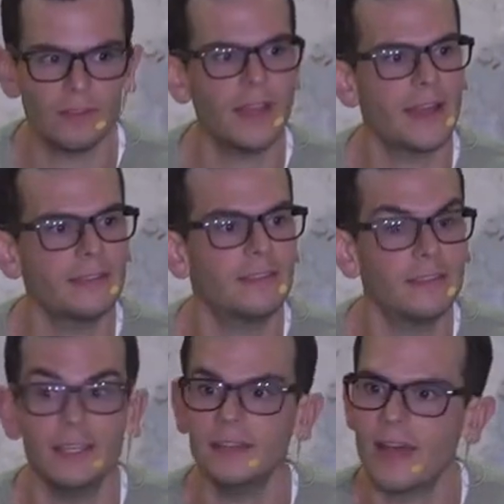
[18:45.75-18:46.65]
He hadn't
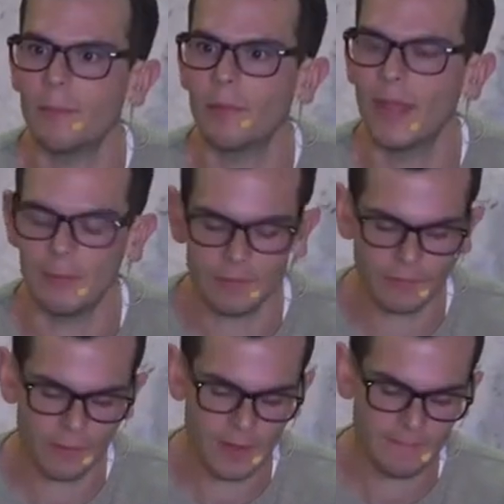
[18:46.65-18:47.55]
seen that brand
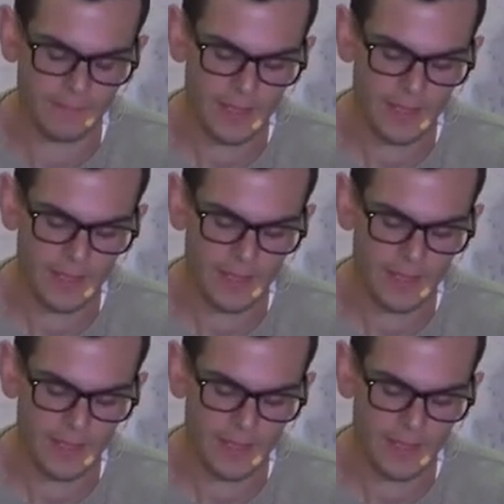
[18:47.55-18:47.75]
before.